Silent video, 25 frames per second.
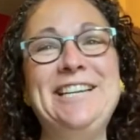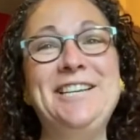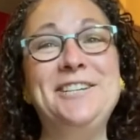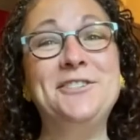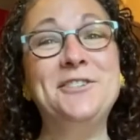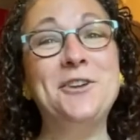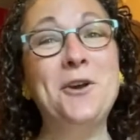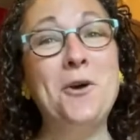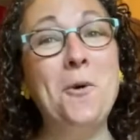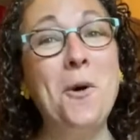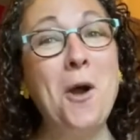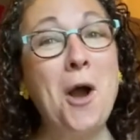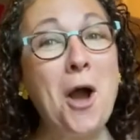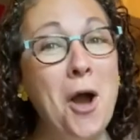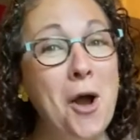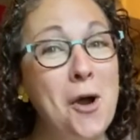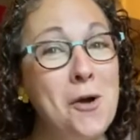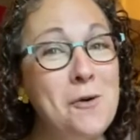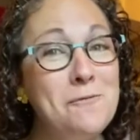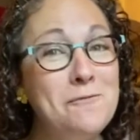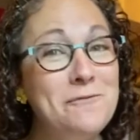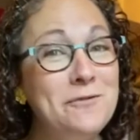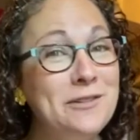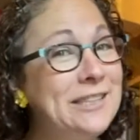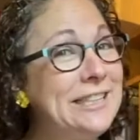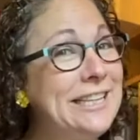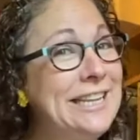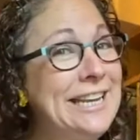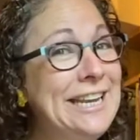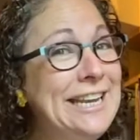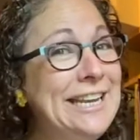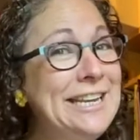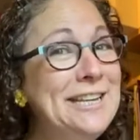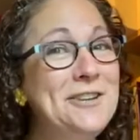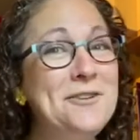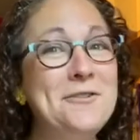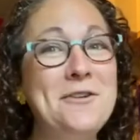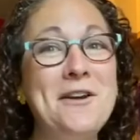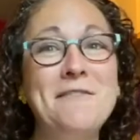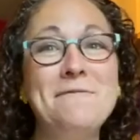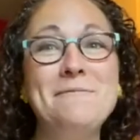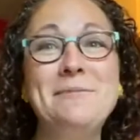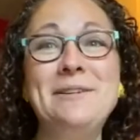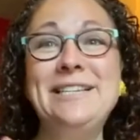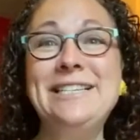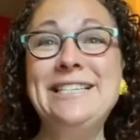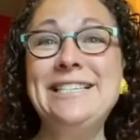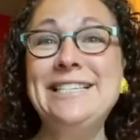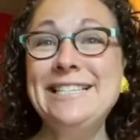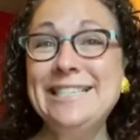So hopefully you have
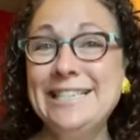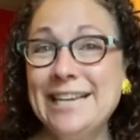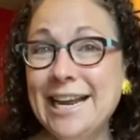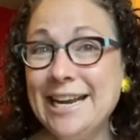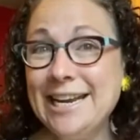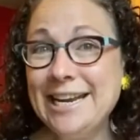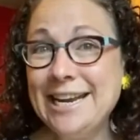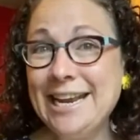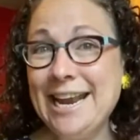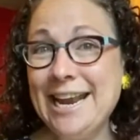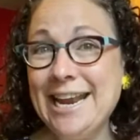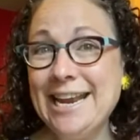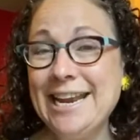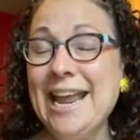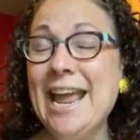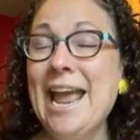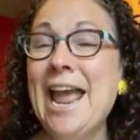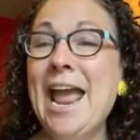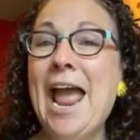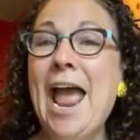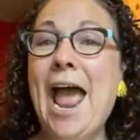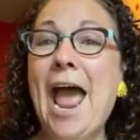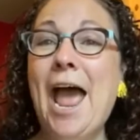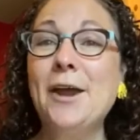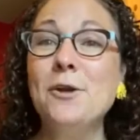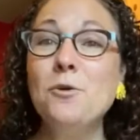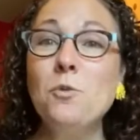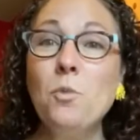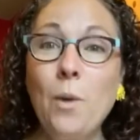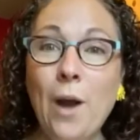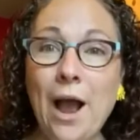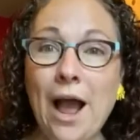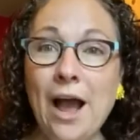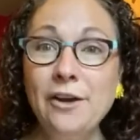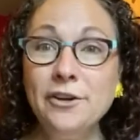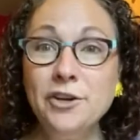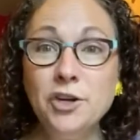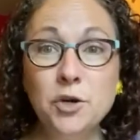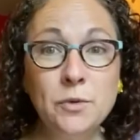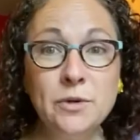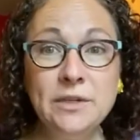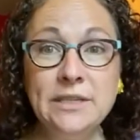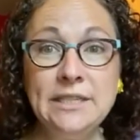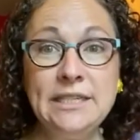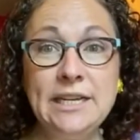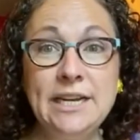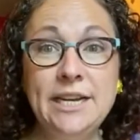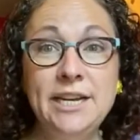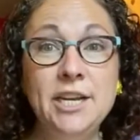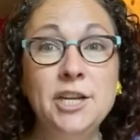been studying, and while you were
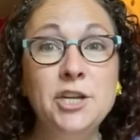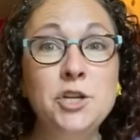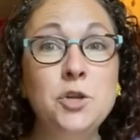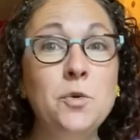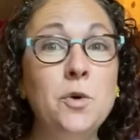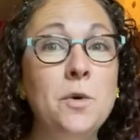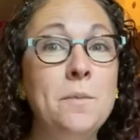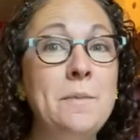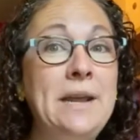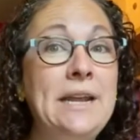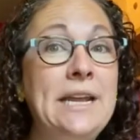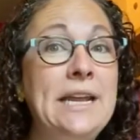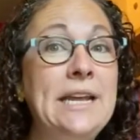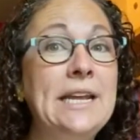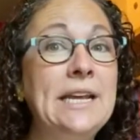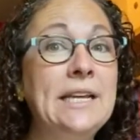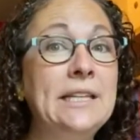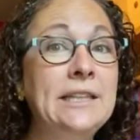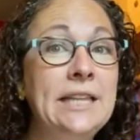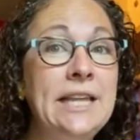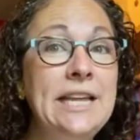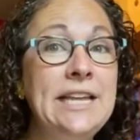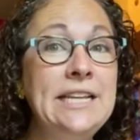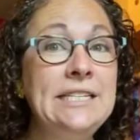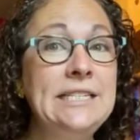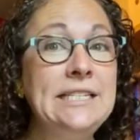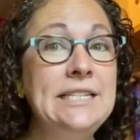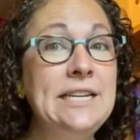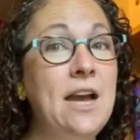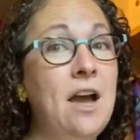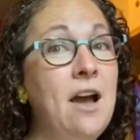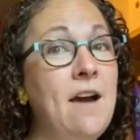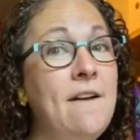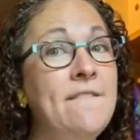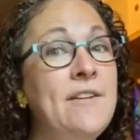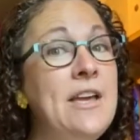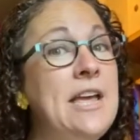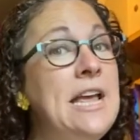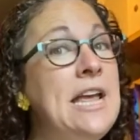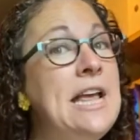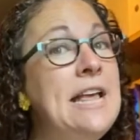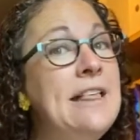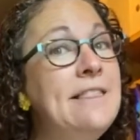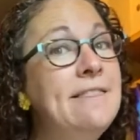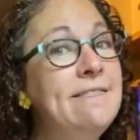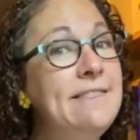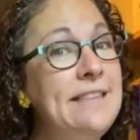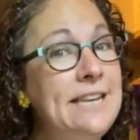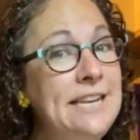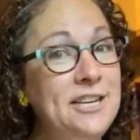studying, you were making a list of
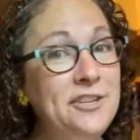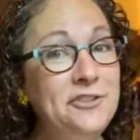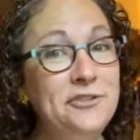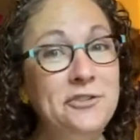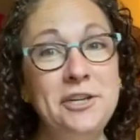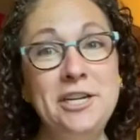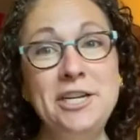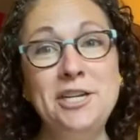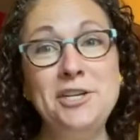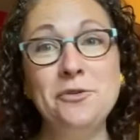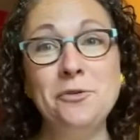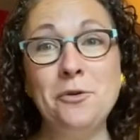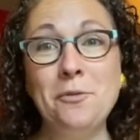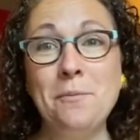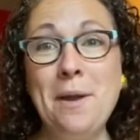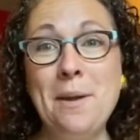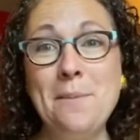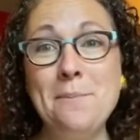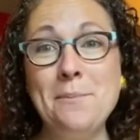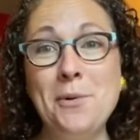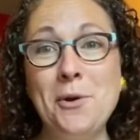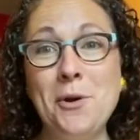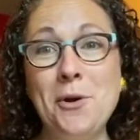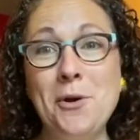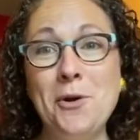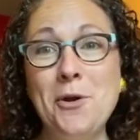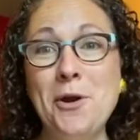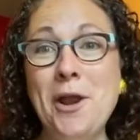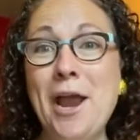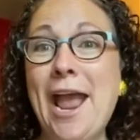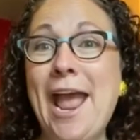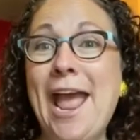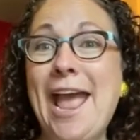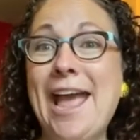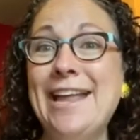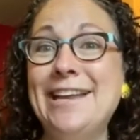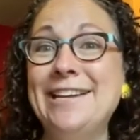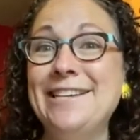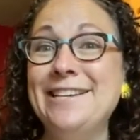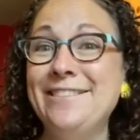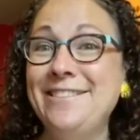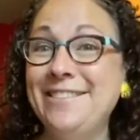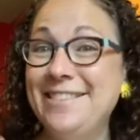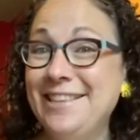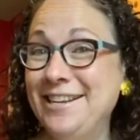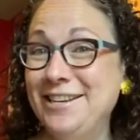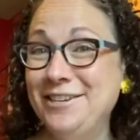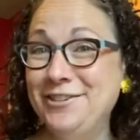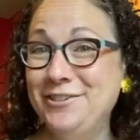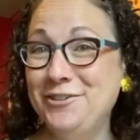things you need to remember and
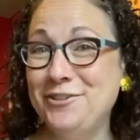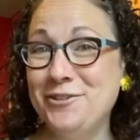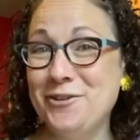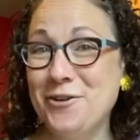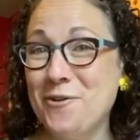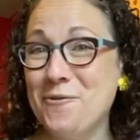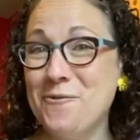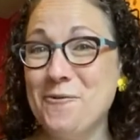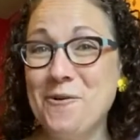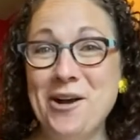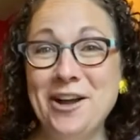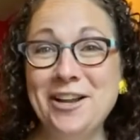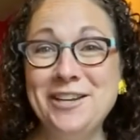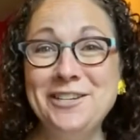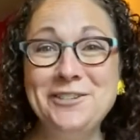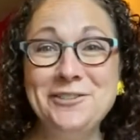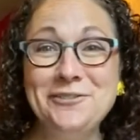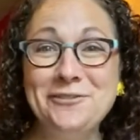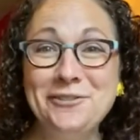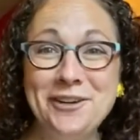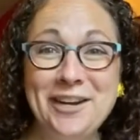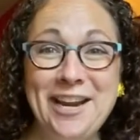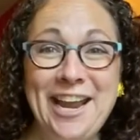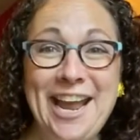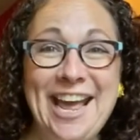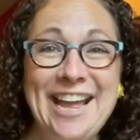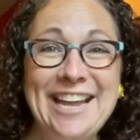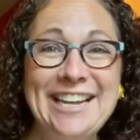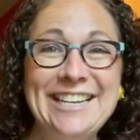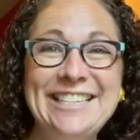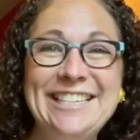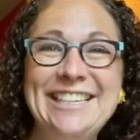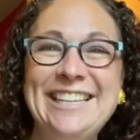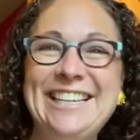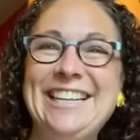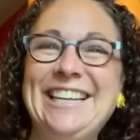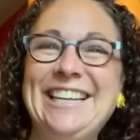things you don't want to forget.